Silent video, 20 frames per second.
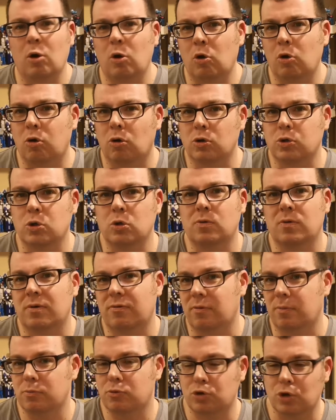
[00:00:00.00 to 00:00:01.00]
crossover
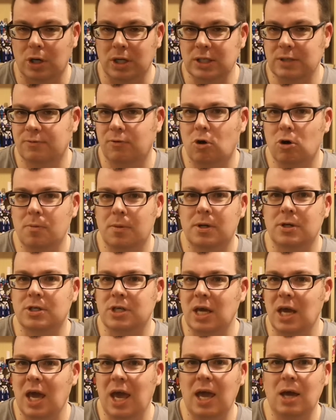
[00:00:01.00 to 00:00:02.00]
from Transformers,
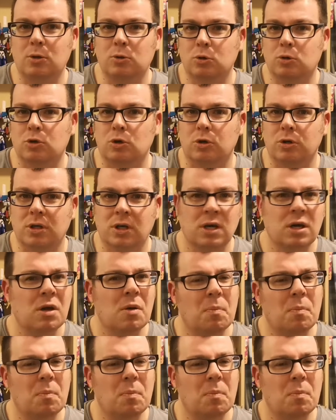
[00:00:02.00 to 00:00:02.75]
Ectotron,